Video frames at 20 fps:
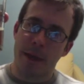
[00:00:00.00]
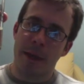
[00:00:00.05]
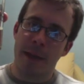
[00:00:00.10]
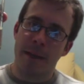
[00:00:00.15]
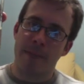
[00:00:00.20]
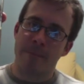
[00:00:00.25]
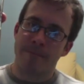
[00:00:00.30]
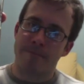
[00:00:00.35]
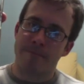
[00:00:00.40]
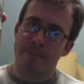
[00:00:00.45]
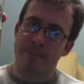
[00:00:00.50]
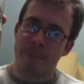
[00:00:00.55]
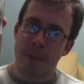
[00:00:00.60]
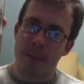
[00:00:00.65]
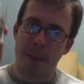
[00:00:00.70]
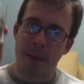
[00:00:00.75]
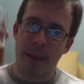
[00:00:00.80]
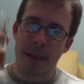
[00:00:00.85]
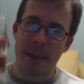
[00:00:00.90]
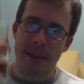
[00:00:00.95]
my
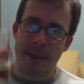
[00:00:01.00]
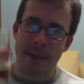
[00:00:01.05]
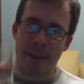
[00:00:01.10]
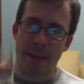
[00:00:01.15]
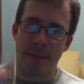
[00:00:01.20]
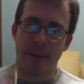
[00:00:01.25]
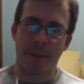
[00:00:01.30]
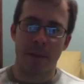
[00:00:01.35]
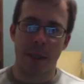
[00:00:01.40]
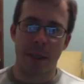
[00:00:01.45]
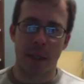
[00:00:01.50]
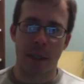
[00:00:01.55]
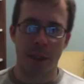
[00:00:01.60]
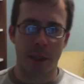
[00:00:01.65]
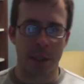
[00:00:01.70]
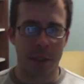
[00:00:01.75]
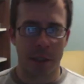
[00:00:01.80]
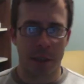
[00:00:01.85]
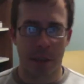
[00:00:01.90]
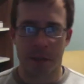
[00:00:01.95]
pecan
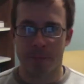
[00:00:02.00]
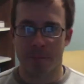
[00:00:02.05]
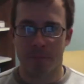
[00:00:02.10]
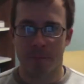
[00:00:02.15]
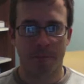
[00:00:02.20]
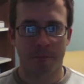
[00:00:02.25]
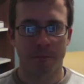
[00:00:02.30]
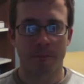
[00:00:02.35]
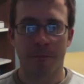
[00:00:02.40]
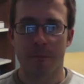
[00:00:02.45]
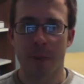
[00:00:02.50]
brown ale